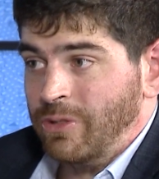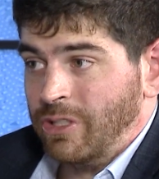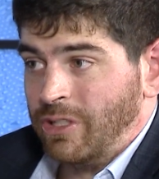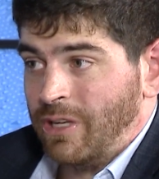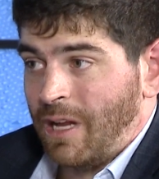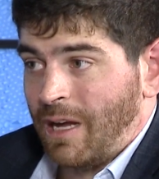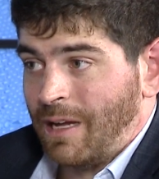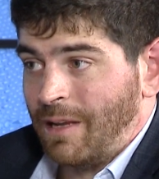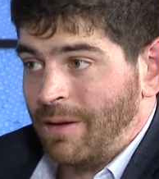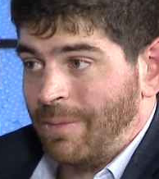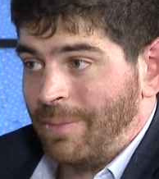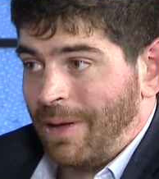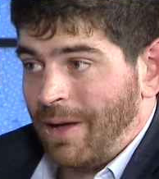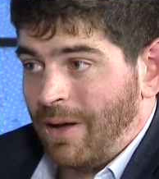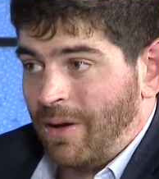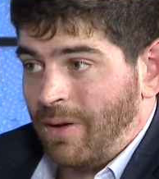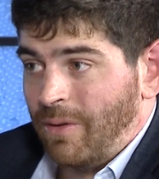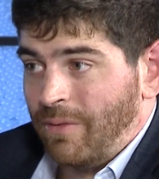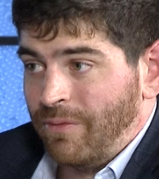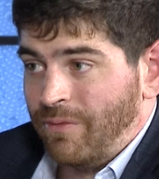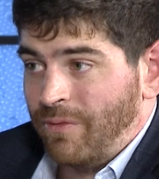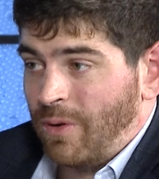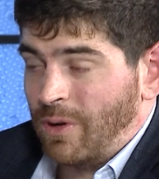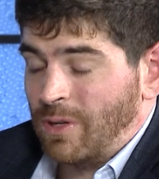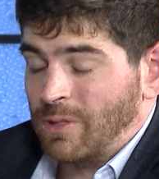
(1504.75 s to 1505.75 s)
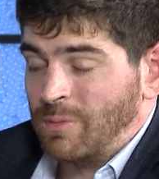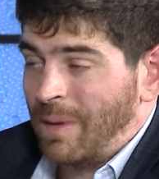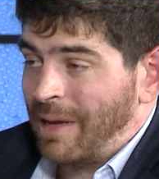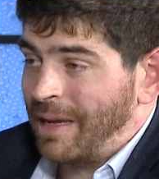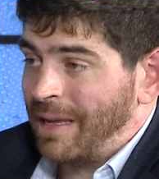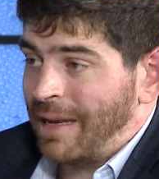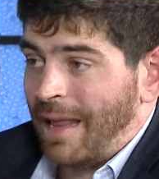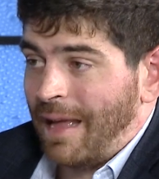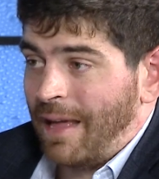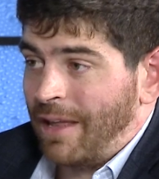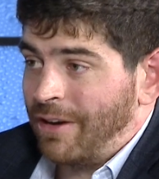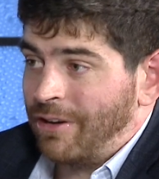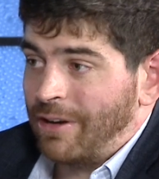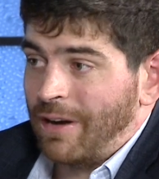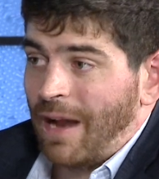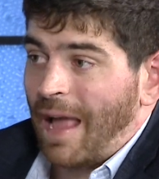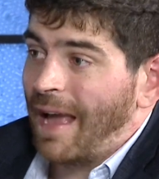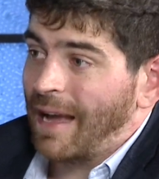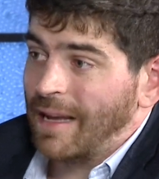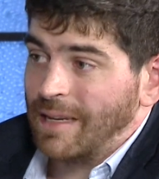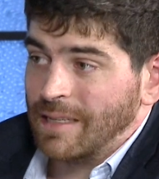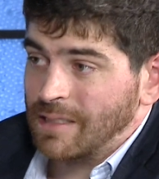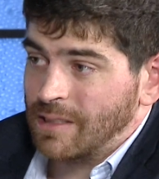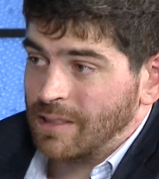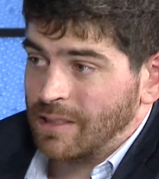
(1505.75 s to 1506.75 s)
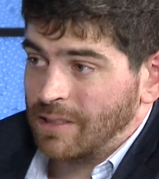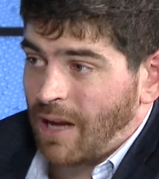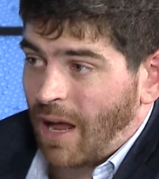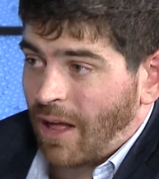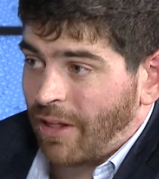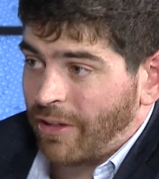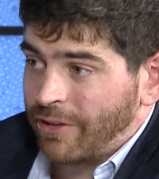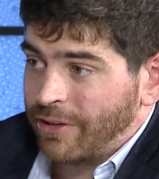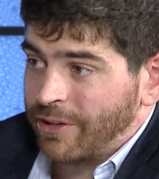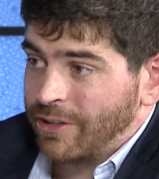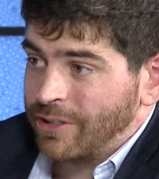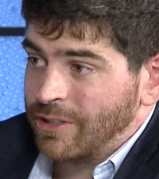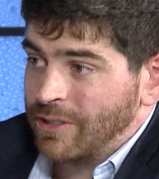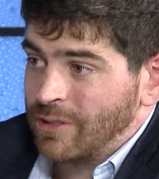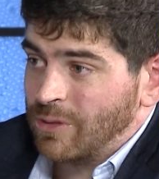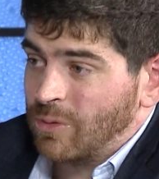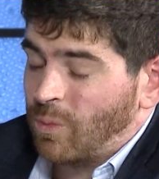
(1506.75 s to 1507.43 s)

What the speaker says: Are you talking about folks making under X dollars?